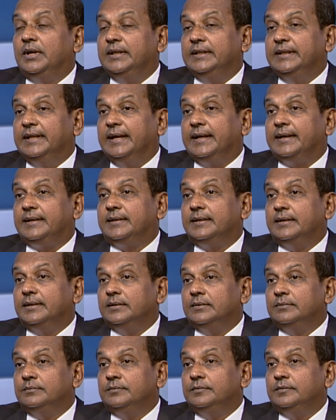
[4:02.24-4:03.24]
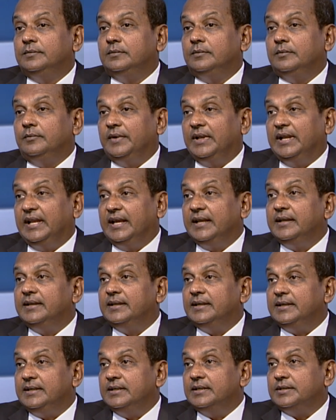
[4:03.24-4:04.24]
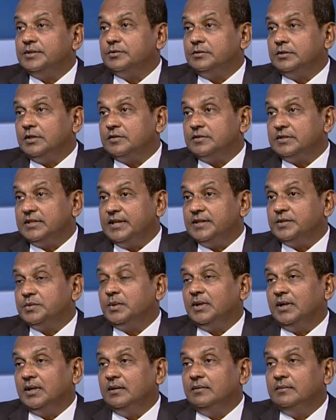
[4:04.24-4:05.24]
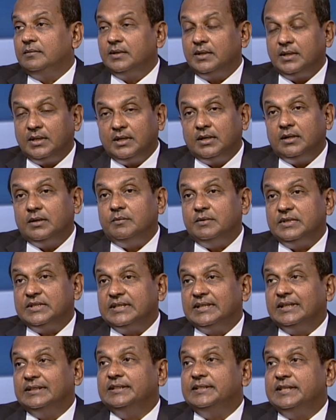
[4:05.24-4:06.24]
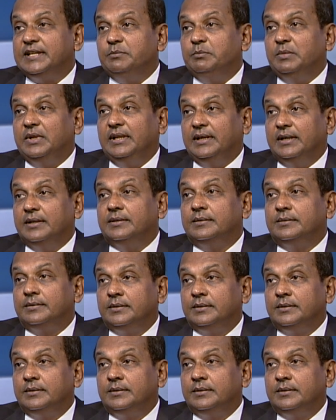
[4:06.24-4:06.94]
that we'll end the year 2012 with another 10 billion.